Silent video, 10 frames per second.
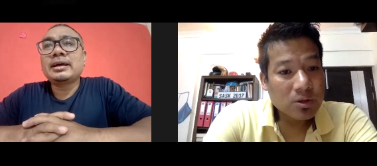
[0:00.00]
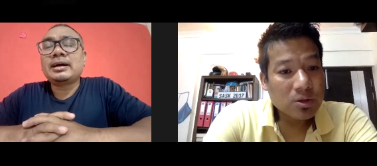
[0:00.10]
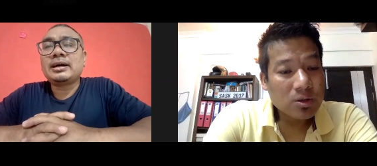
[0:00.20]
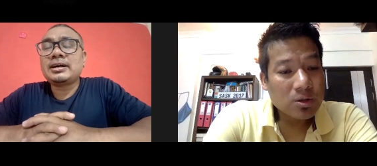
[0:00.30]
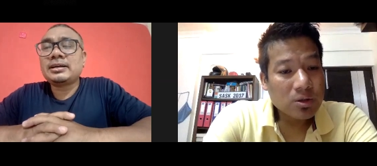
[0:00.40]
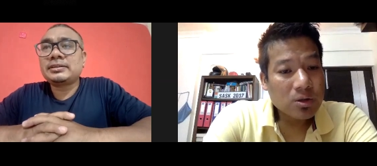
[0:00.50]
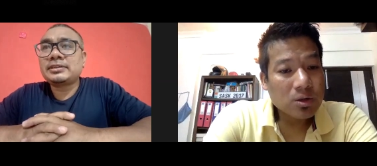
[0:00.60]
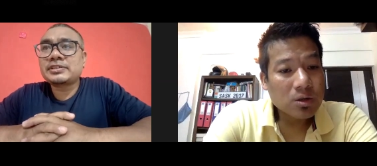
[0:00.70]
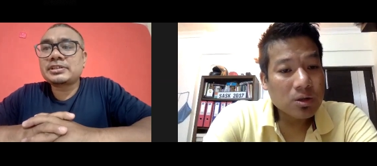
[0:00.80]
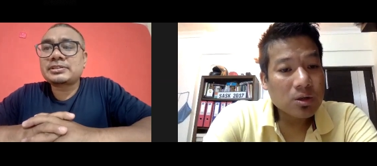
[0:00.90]
Speaker 1: Uh,
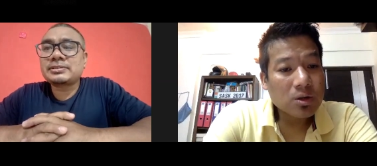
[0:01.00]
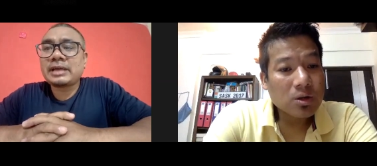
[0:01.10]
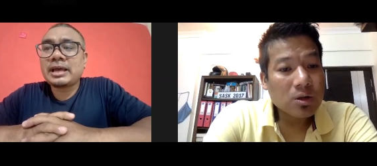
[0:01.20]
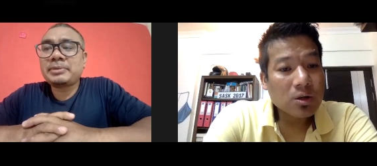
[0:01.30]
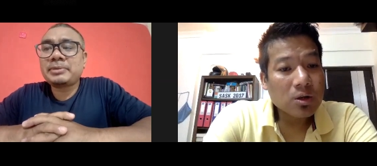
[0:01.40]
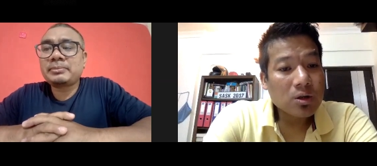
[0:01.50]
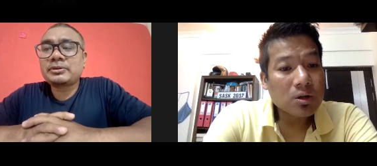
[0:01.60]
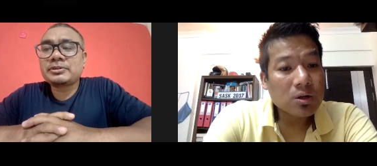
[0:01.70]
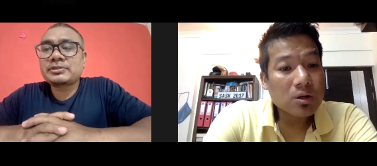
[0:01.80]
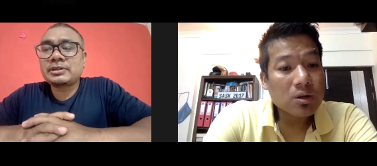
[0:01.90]
this is happening
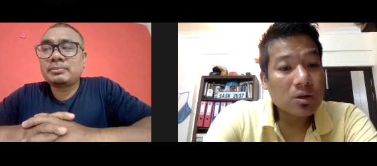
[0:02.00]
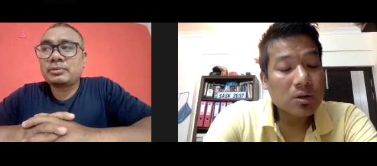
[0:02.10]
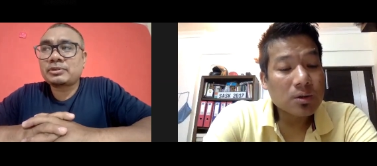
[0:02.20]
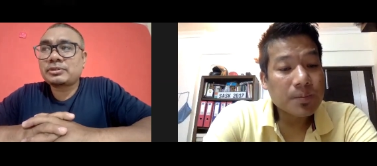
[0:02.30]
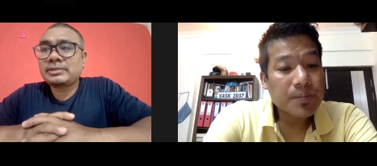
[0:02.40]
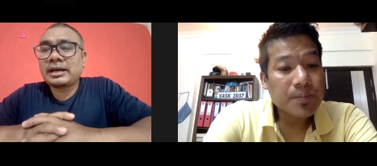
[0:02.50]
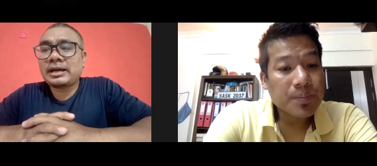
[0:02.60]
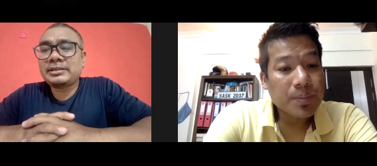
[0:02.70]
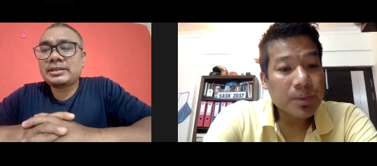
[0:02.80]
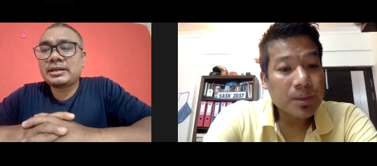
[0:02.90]
because see, most of the
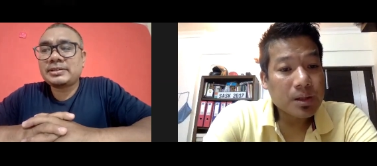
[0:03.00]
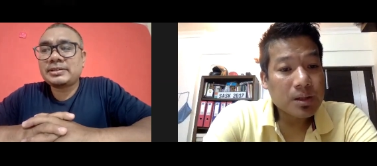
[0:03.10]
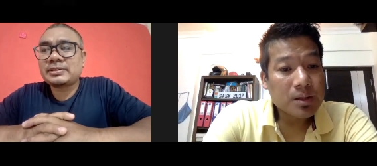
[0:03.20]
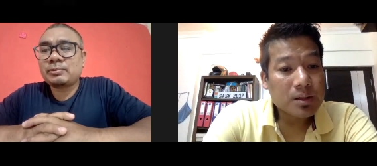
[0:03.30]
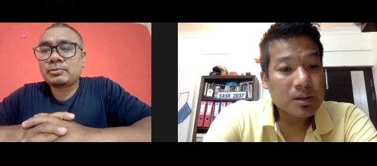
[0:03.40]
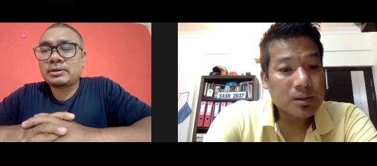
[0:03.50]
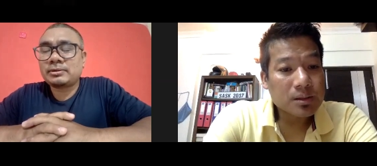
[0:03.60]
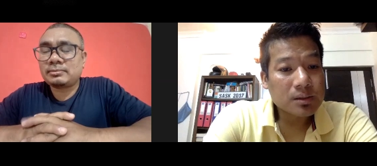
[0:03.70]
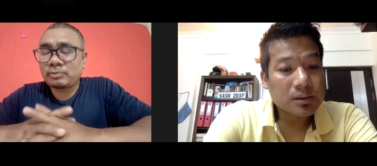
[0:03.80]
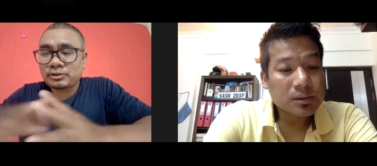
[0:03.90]
IT guys are
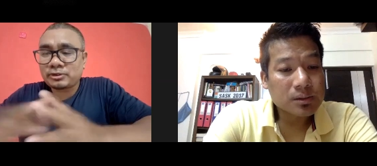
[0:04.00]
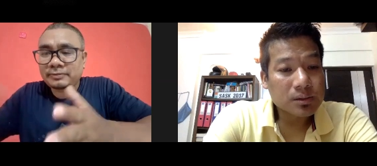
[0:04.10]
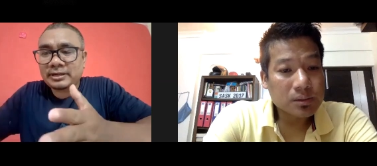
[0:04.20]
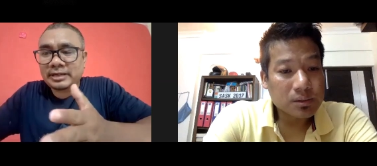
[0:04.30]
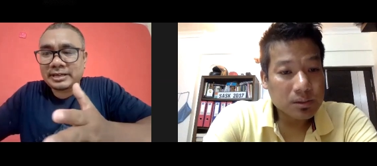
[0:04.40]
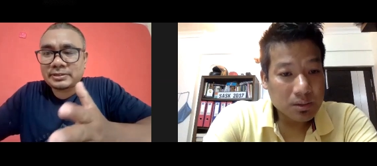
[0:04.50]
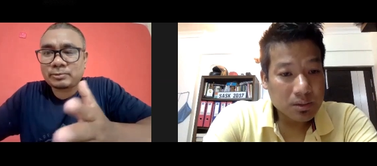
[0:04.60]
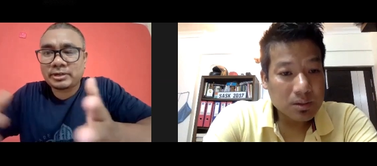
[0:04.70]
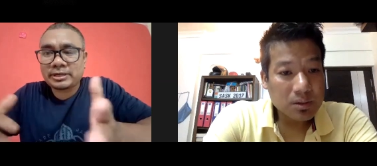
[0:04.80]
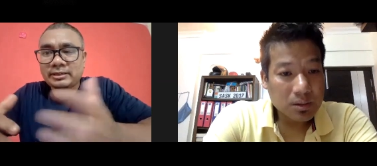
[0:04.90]
uh, most of our guys are
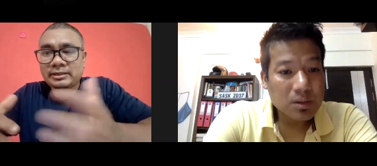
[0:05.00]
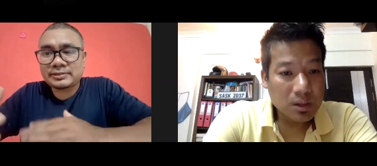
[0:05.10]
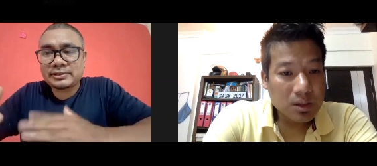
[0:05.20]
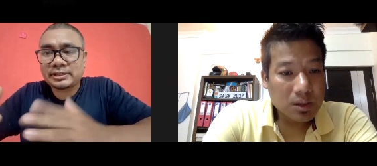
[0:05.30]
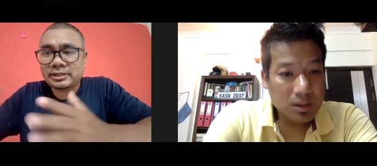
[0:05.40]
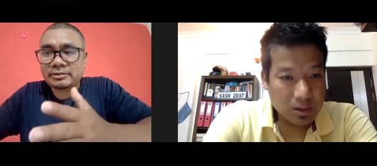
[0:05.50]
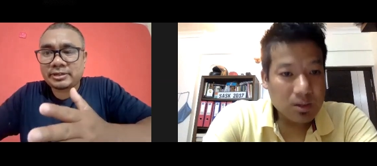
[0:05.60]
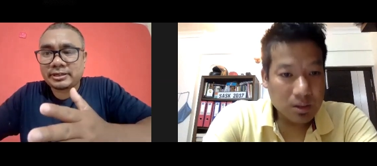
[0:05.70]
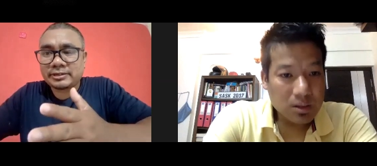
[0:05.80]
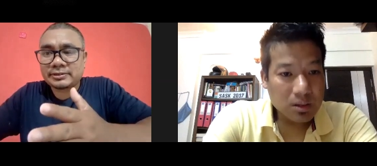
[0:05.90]
working as security
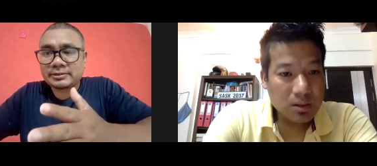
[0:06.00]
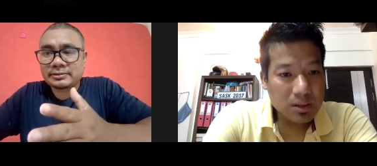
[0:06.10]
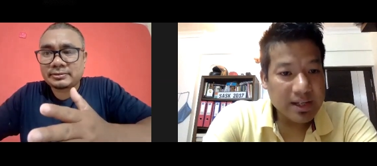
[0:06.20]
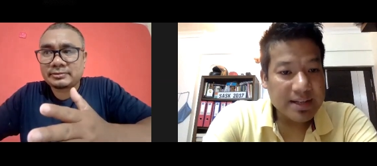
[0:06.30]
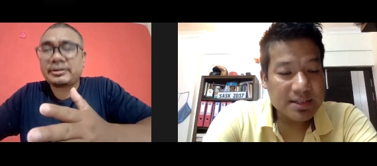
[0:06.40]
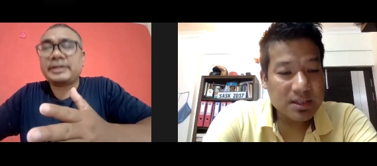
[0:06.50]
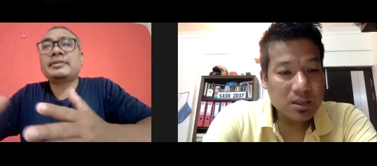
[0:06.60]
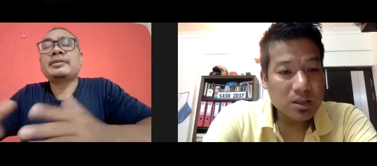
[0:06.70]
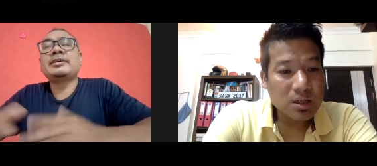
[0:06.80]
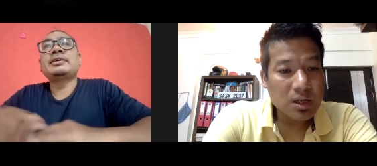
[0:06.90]
guards, yes. right?
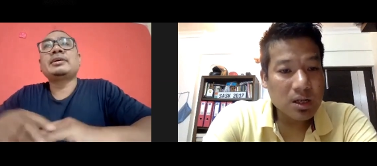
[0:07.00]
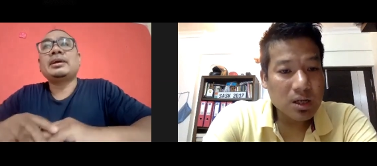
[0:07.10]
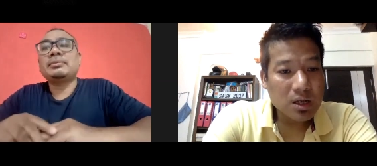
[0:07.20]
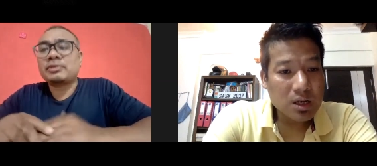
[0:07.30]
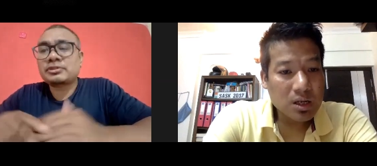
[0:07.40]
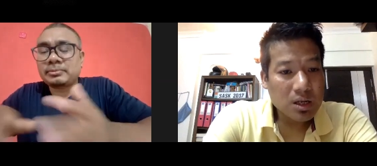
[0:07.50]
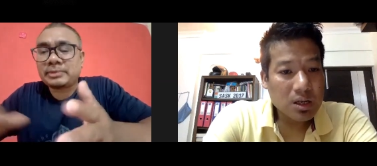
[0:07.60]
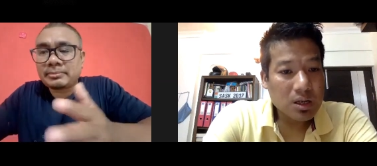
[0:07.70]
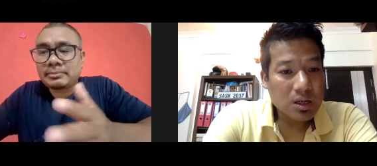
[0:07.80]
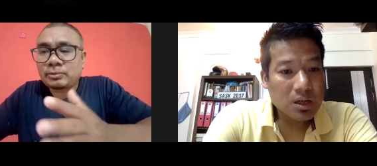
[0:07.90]
and most of
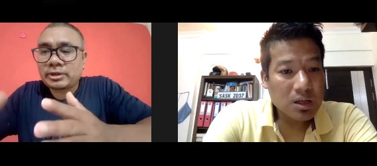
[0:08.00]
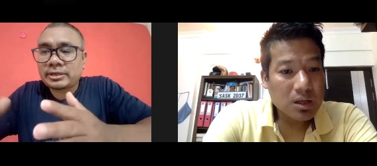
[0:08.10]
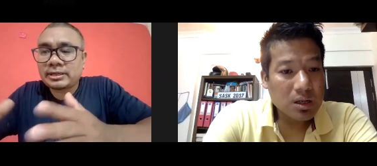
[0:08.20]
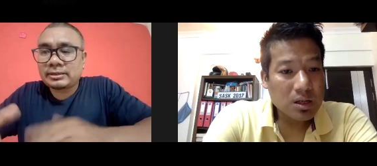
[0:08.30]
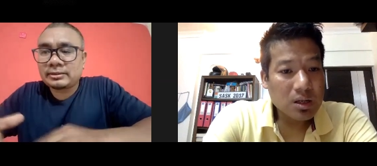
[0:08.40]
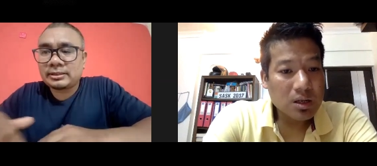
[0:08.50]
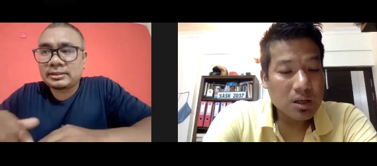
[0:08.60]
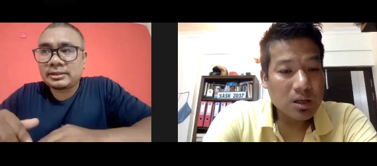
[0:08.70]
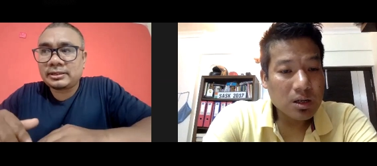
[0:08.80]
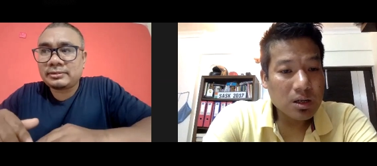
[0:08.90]
them are working uh,
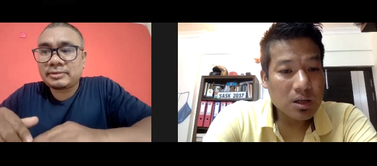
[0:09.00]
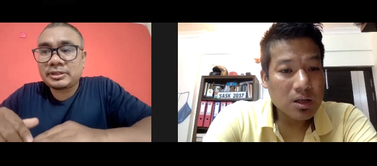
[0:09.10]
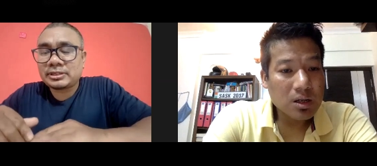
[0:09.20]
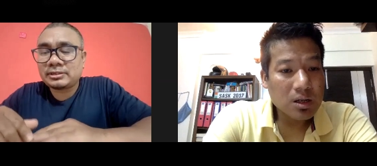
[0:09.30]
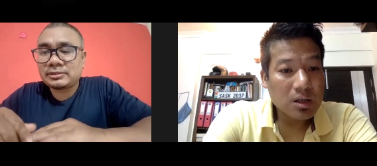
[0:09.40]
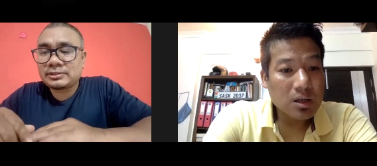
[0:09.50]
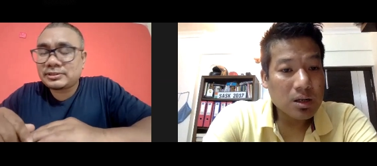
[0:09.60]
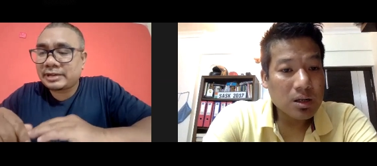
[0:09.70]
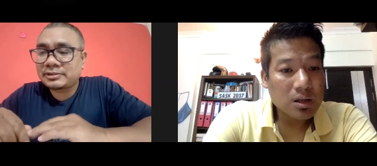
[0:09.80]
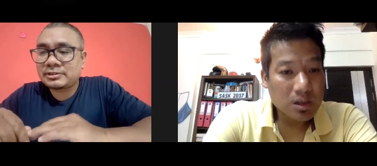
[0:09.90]
in retail
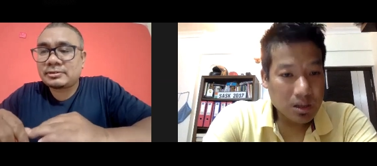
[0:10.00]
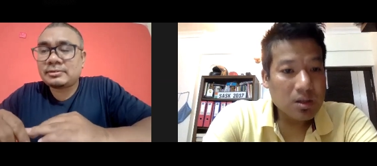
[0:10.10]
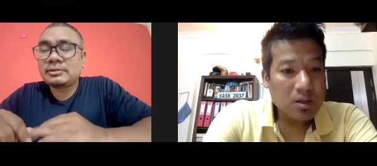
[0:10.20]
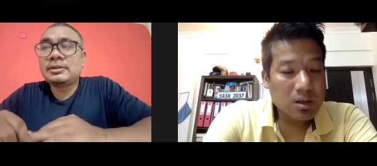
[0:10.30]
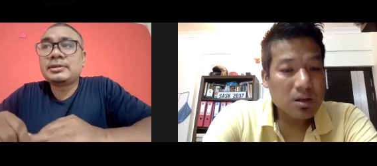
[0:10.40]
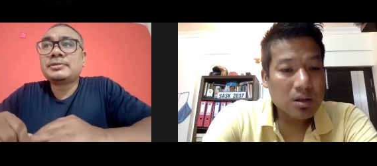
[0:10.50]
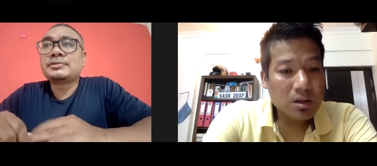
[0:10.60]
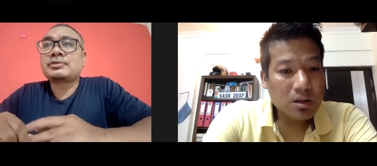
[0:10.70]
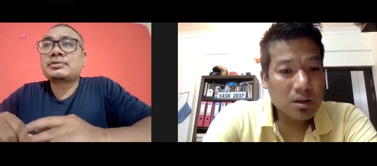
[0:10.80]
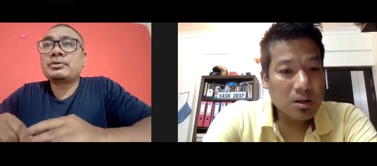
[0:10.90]
section
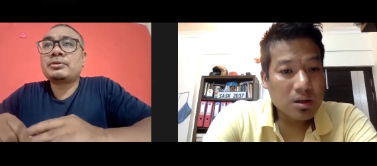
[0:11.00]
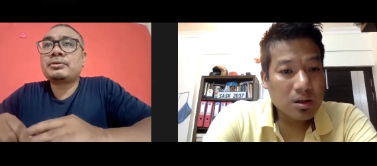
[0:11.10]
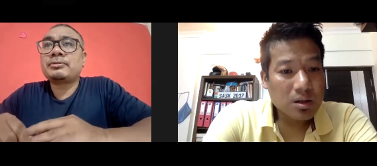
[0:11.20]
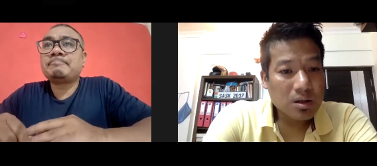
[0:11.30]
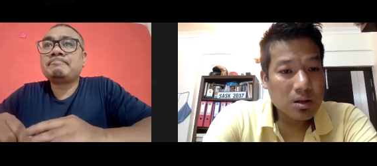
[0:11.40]
so